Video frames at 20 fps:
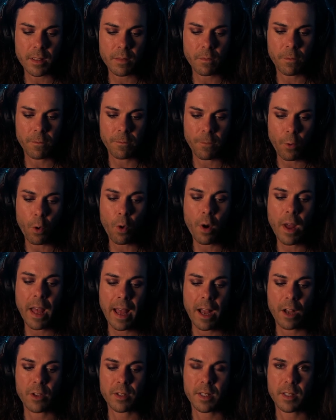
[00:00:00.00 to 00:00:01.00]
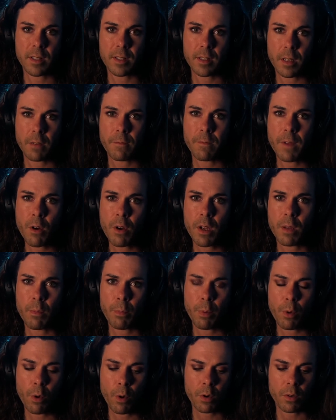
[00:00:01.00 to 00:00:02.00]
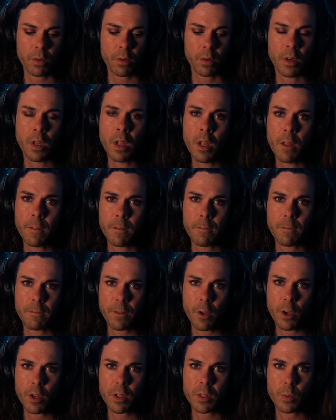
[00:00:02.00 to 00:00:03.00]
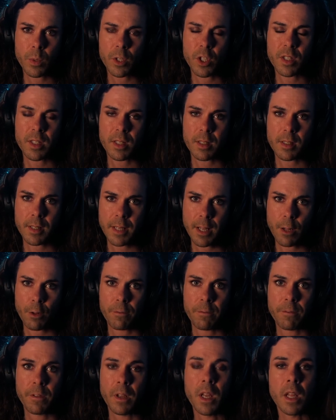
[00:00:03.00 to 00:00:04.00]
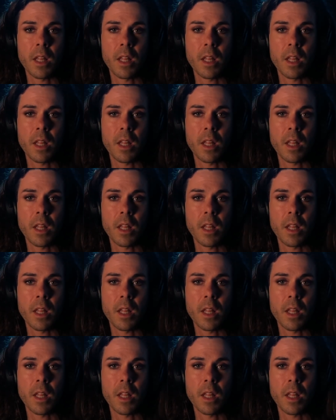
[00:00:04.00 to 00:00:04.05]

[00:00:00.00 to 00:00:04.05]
4 houses that are very important: the 1st, which is the self;